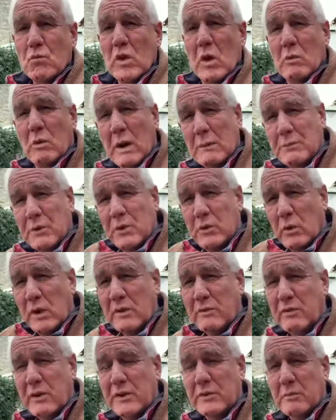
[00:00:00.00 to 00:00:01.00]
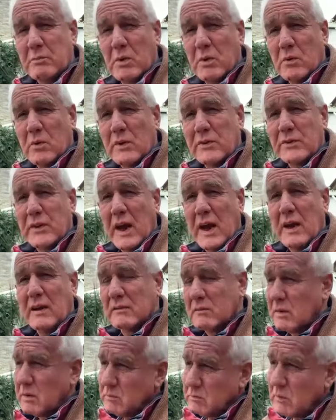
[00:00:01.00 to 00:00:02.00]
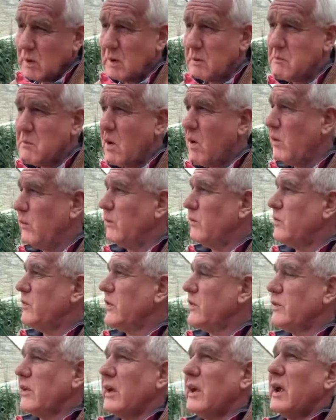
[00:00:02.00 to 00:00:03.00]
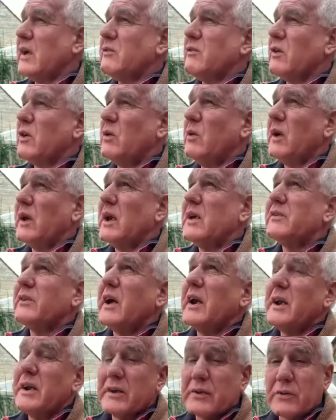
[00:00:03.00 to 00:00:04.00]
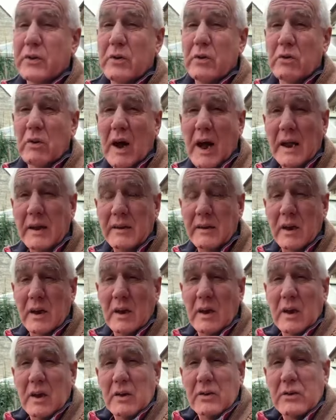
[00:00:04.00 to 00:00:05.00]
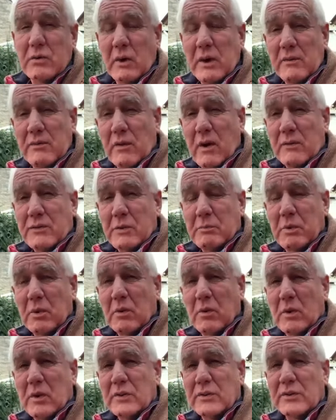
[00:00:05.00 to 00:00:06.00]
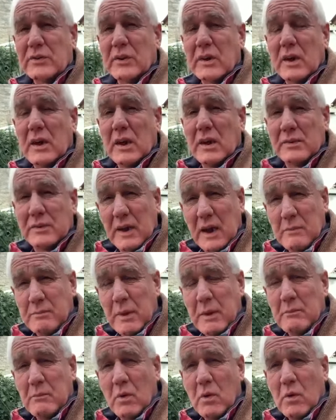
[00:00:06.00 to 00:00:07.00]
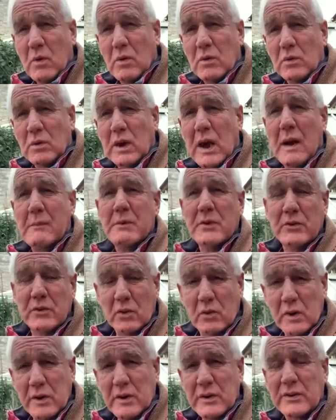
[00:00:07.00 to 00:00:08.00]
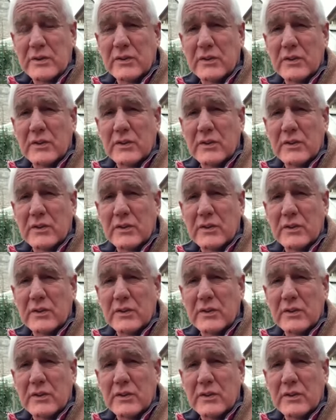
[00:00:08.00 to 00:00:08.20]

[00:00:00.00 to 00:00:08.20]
We're up to 23 supporters now. Come on, 1600 quid. Let's get it to two grand, 25 supporters. Let's get a bit more. Come and join us.